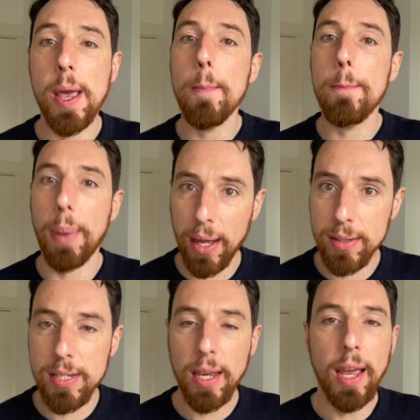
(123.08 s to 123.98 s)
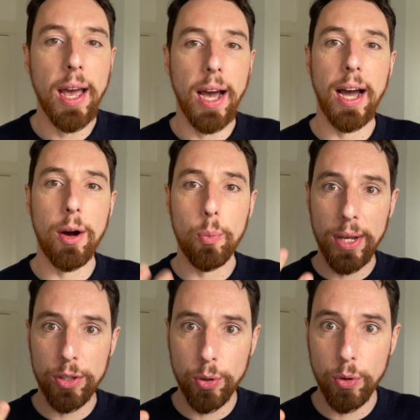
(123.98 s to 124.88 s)
but
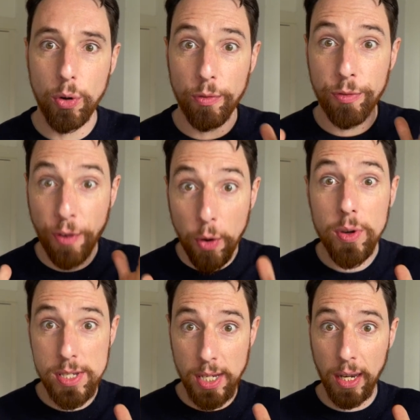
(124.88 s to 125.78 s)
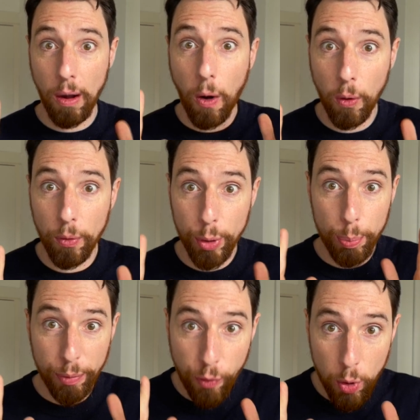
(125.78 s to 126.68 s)
when you're focusing on the
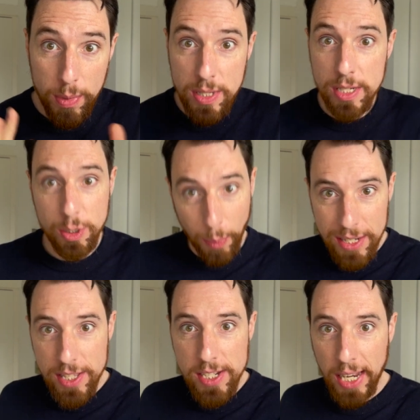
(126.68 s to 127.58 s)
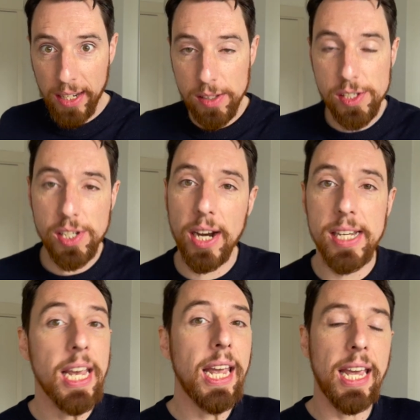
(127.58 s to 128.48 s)
performance as well as the technical side,
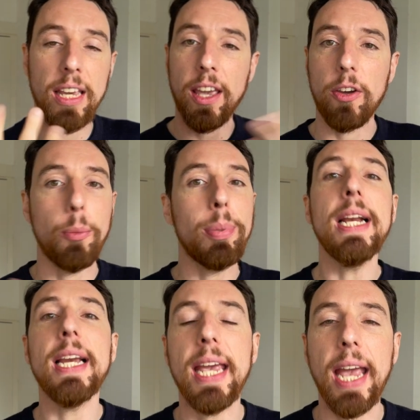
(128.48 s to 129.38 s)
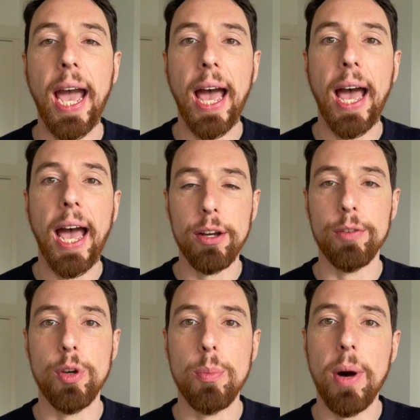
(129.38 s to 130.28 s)
it can go completely out
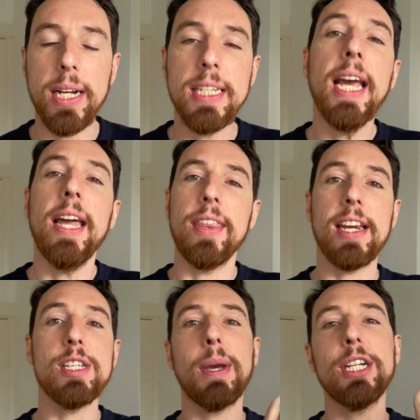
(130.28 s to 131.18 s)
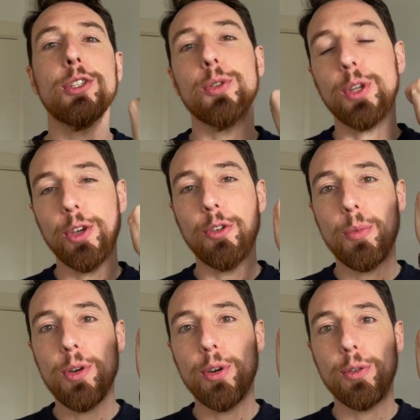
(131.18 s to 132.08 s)
of your mind, and that is make sure that you
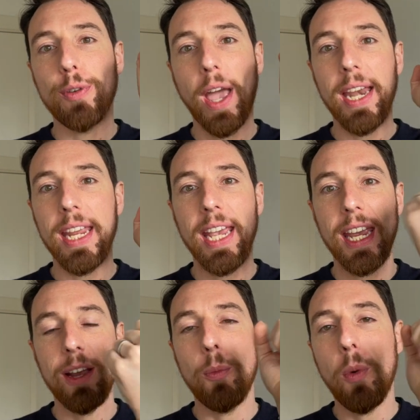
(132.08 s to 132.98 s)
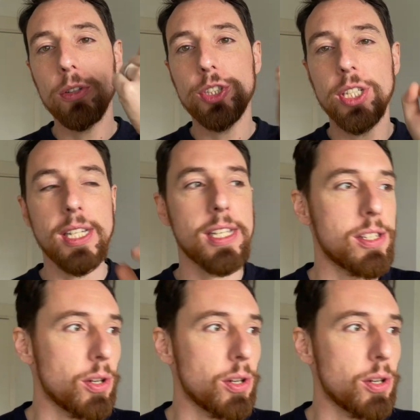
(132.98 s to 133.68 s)
remove any watches